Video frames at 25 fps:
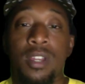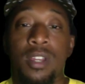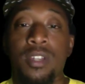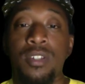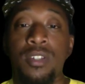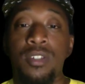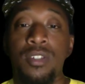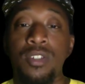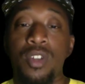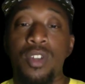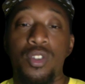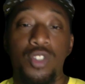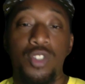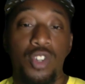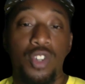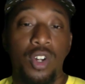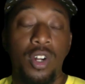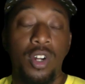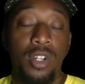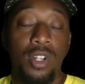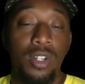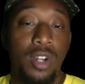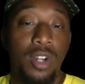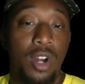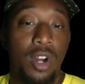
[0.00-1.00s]
So
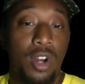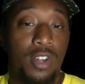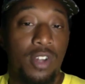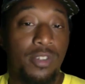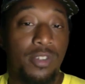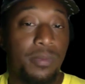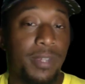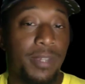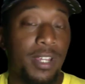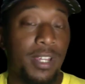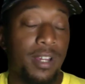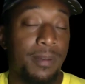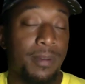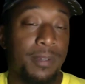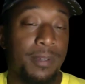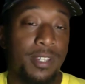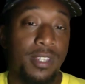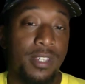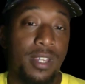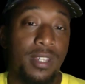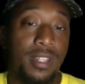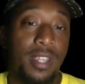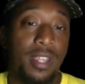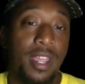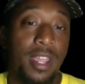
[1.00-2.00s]
John calls me up. He
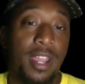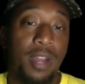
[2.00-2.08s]
says, "Hey,